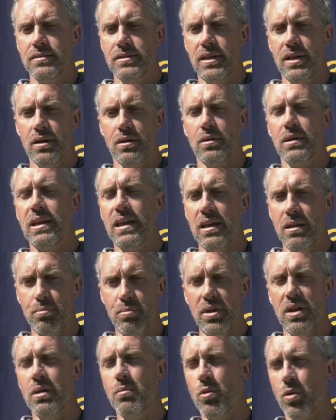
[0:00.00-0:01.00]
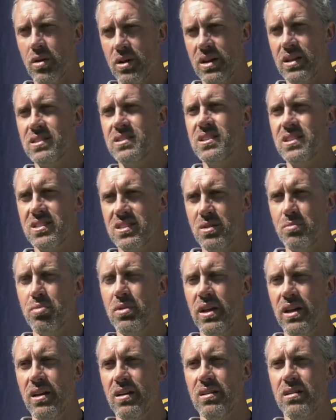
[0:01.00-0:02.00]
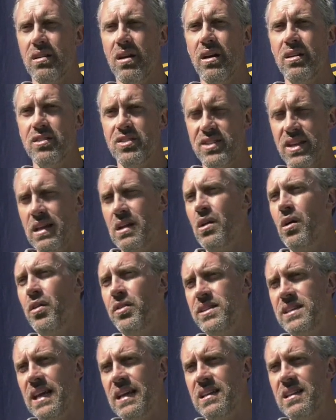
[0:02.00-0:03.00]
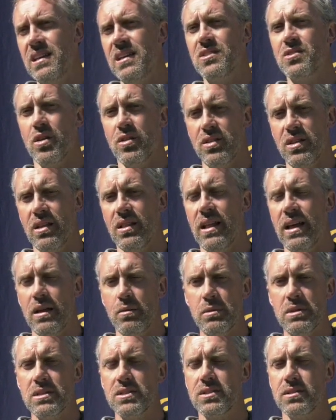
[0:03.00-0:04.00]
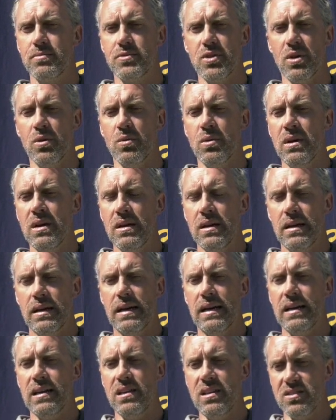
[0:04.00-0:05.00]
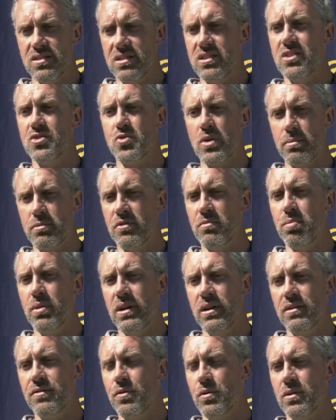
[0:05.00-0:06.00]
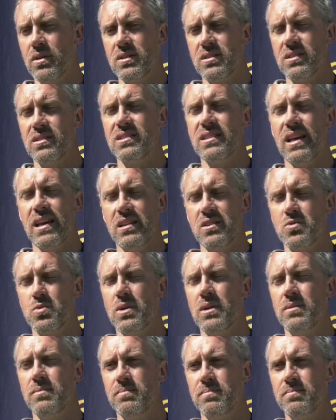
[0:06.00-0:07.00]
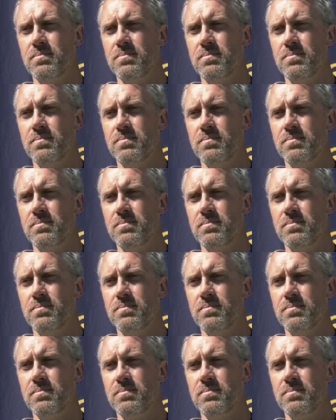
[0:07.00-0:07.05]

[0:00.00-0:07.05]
you know, again, being a more consistent player, understanding all the techniques, all the alignments. So he's a disruptive player for us inside as well.